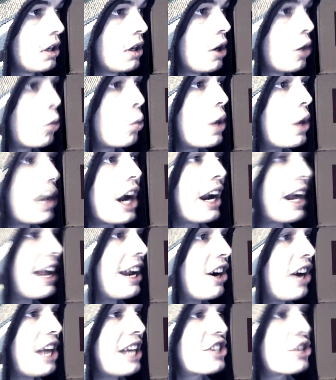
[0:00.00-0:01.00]
We got
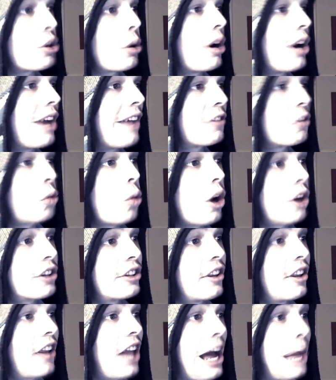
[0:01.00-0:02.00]
internet, so I don't have to walk to the
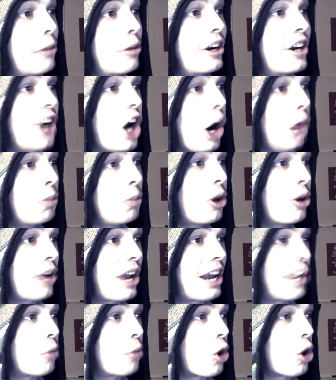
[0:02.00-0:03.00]
library to upload
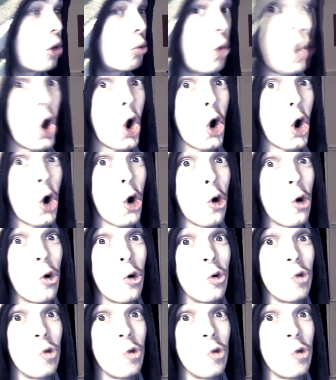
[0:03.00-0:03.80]
anymore. Woo!